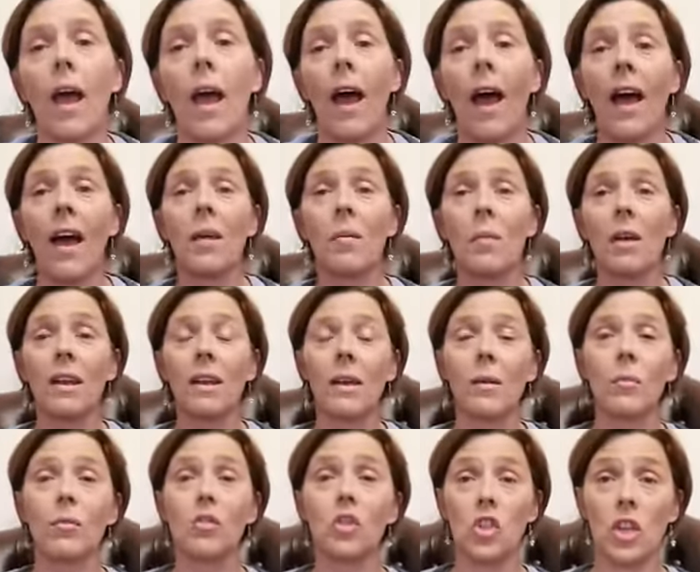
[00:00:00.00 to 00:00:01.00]
Hi, my
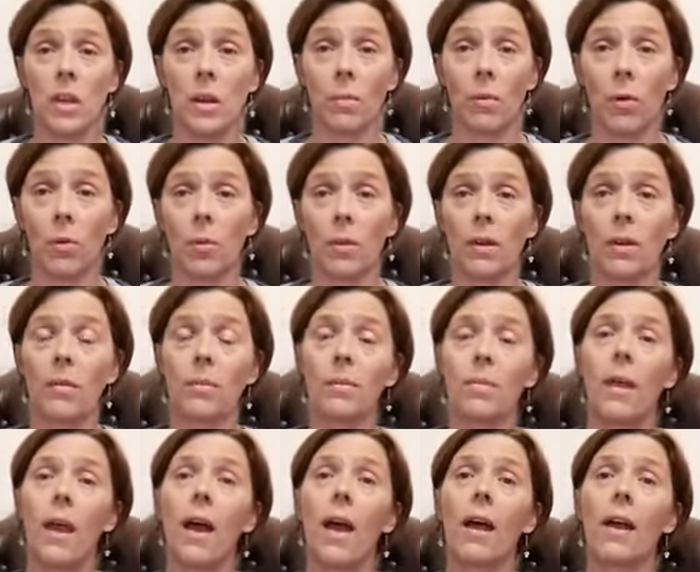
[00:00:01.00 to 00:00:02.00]
name's Ginny Bootman.
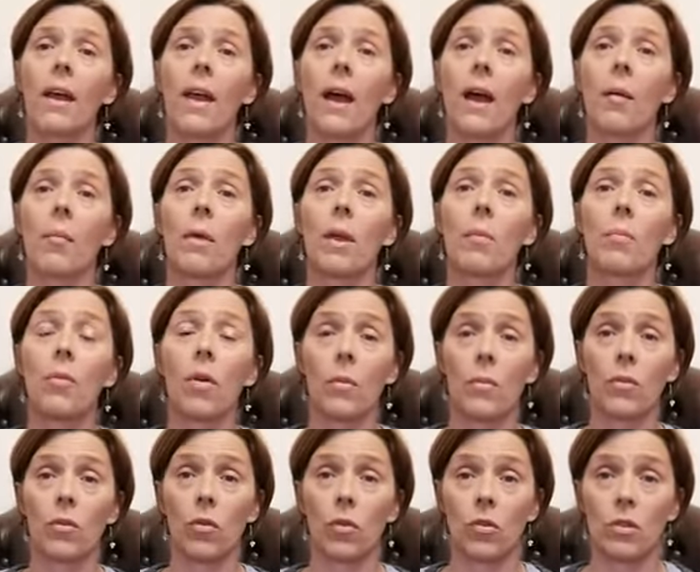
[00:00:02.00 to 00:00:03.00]
I am a
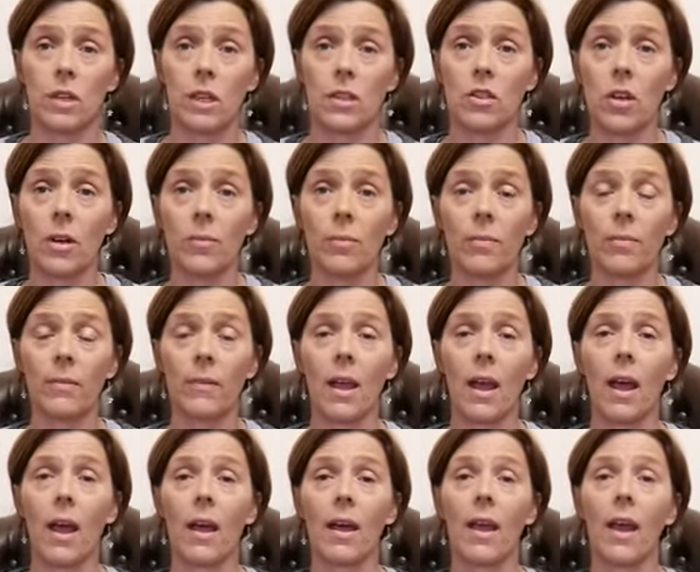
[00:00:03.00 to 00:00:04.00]
primary school teacher.
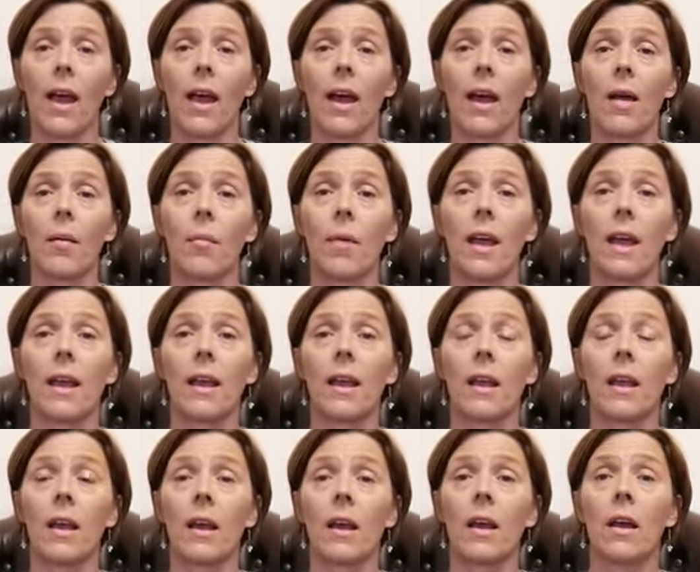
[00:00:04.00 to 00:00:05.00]
I am
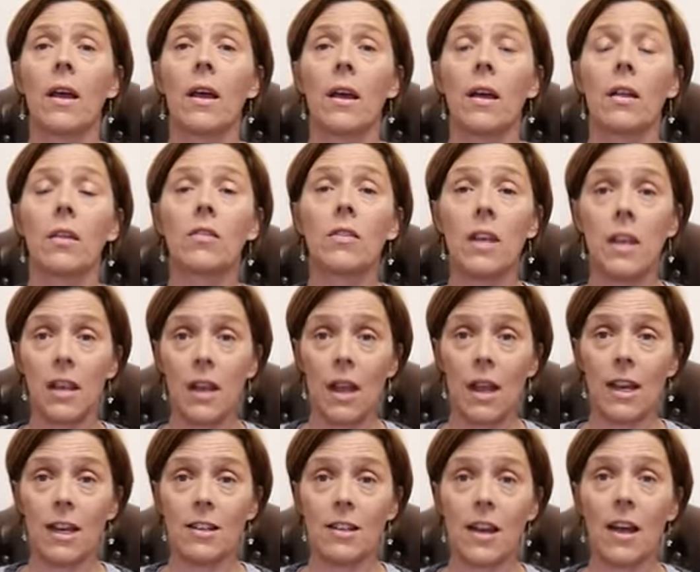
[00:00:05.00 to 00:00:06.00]
a senior
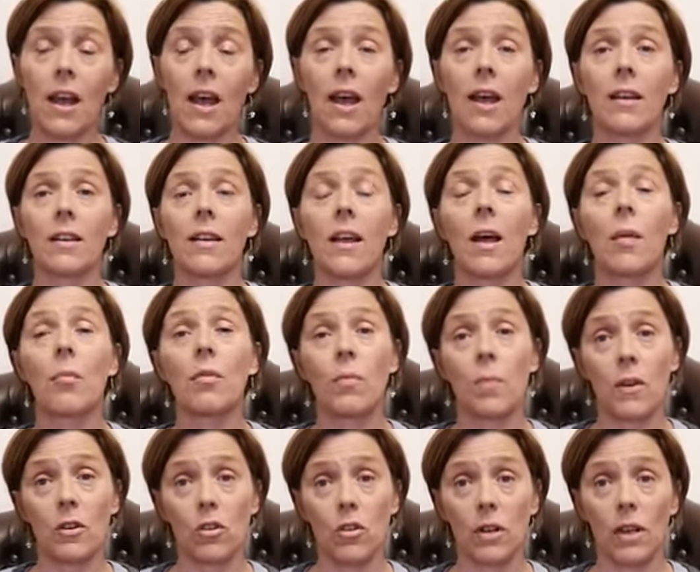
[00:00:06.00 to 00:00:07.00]
leader and I'm a
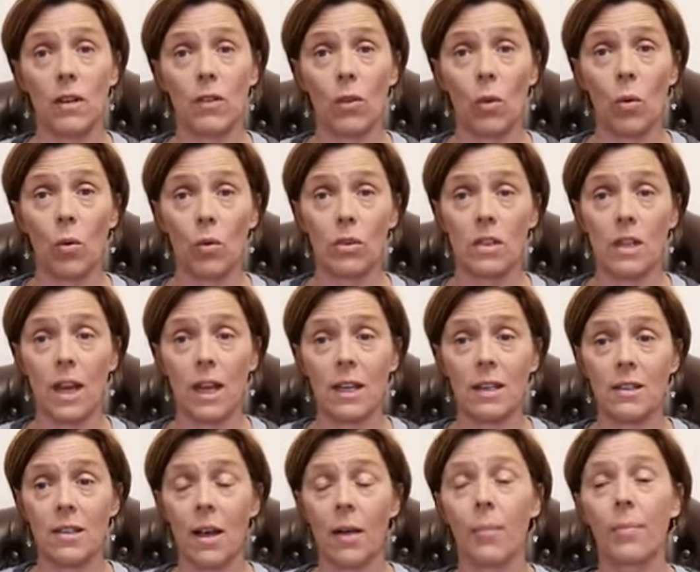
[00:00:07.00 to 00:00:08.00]
special needs
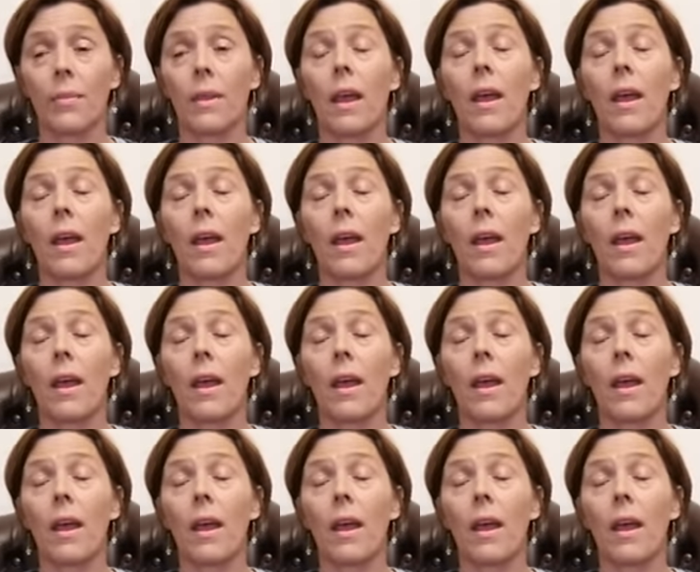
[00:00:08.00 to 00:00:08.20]
coordinator.